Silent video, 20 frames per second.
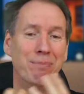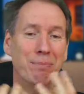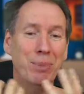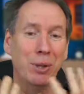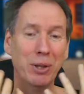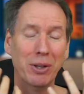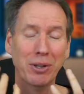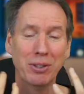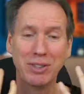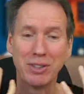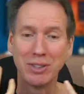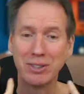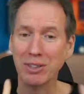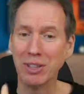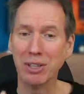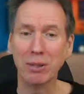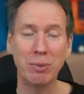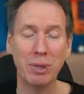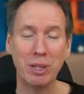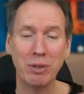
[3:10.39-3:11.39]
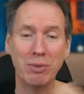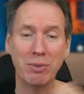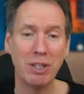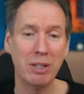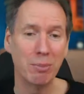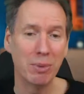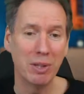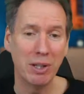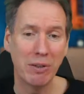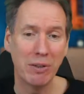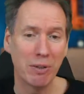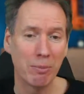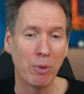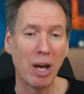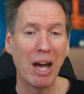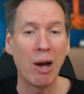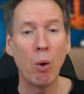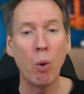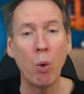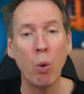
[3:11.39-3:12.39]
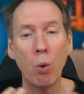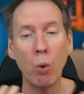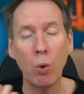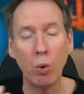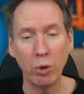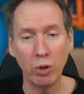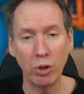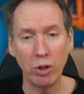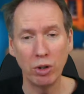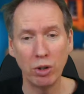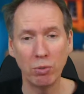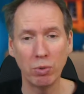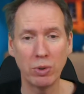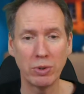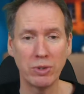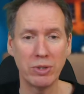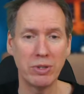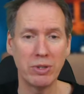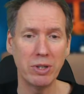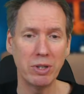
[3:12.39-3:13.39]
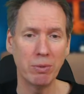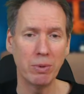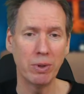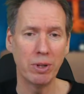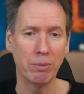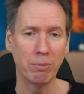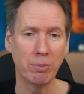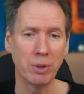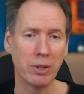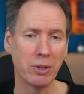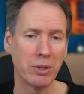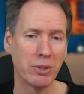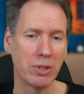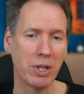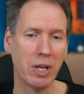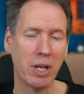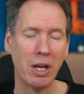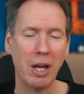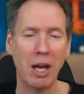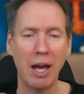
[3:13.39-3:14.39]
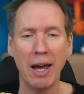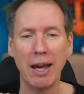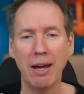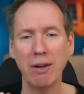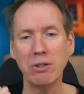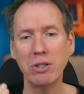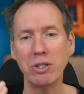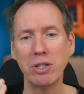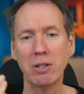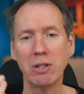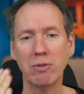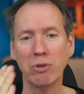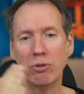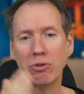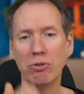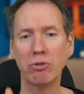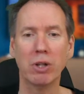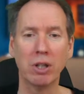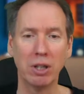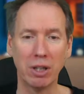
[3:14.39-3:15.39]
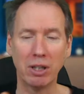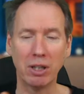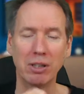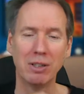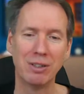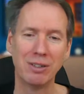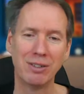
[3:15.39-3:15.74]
but nobody really believed them or knew what to do with them, because how do you give a drug